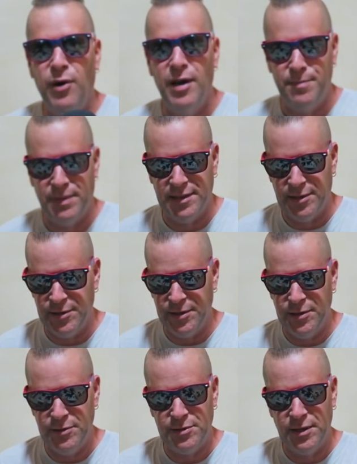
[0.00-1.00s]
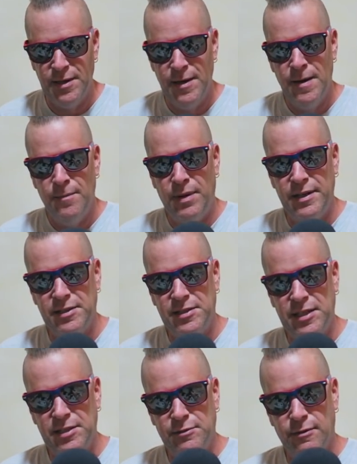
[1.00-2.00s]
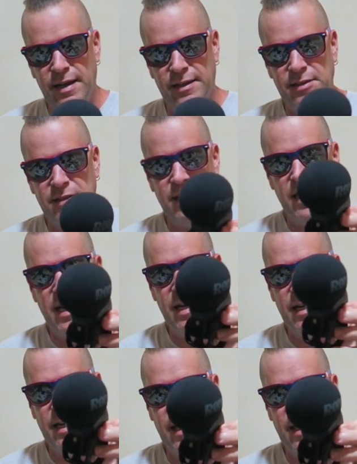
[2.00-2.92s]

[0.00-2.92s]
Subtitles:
bought but don't use, but it sits right inside